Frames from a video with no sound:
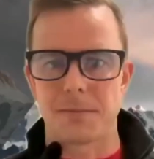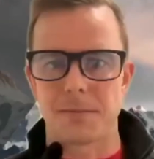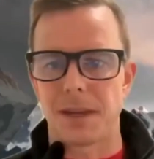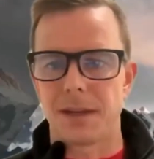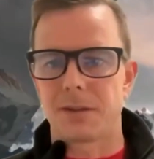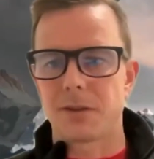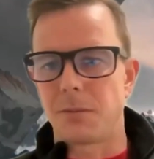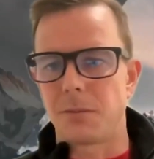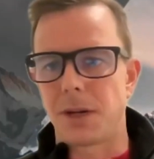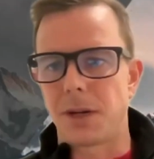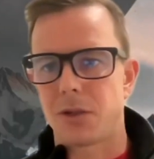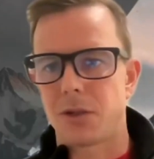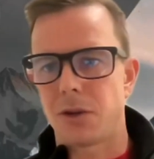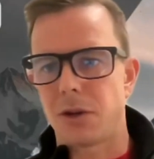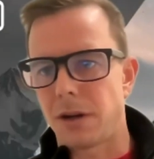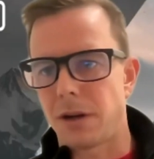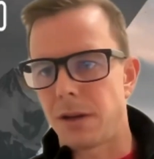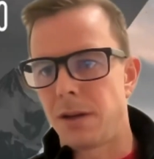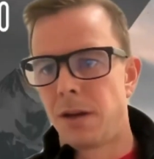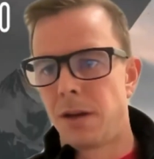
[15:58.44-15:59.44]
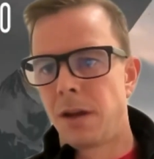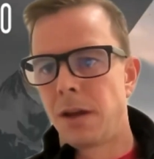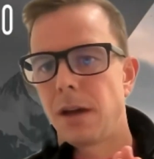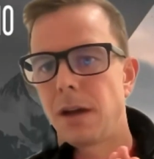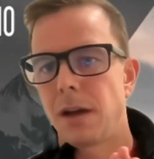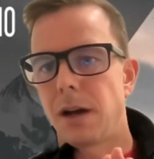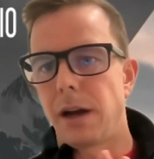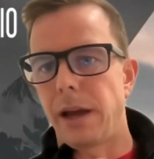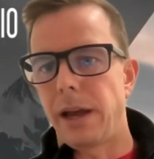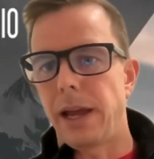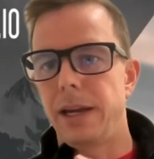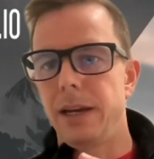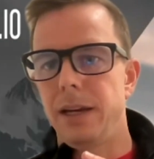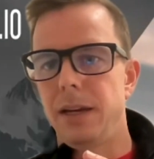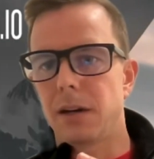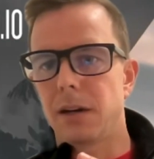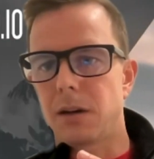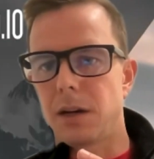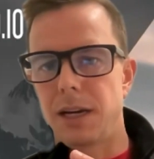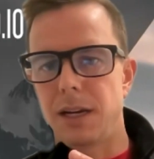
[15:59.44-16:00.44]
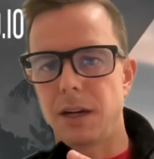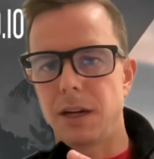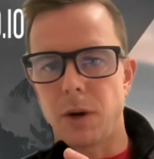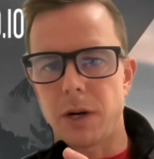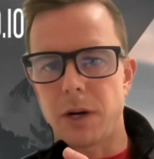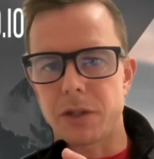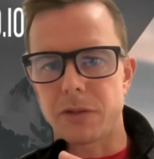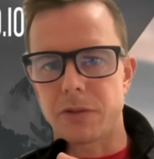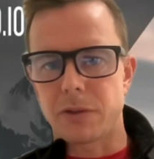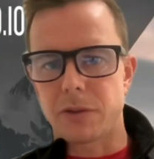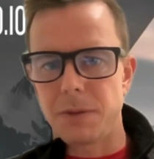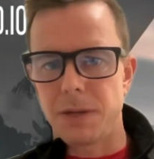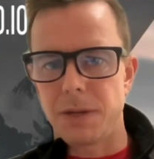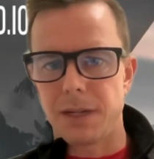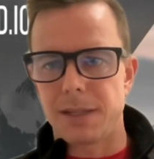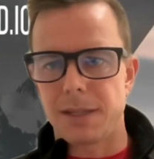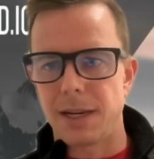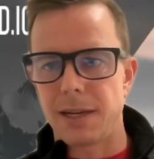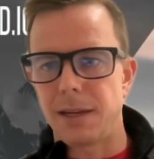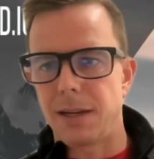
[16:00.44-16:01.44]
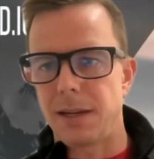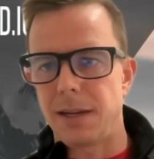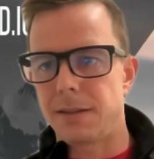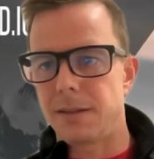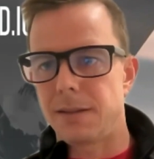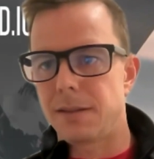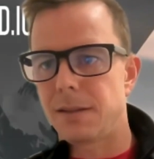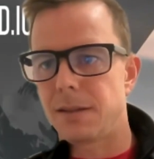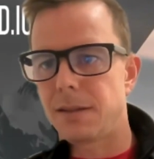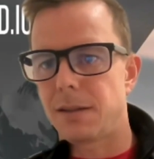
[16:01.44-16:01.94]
Thanks so much, John. Any questions from the attendees?